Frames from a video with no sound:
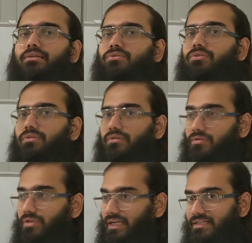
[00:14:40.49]
So
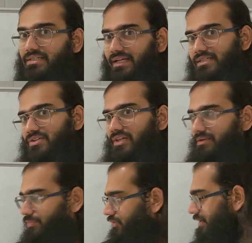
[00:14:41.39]
that is
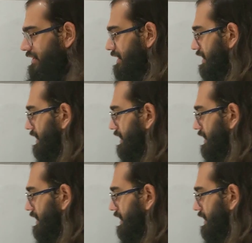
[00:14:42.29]
really important.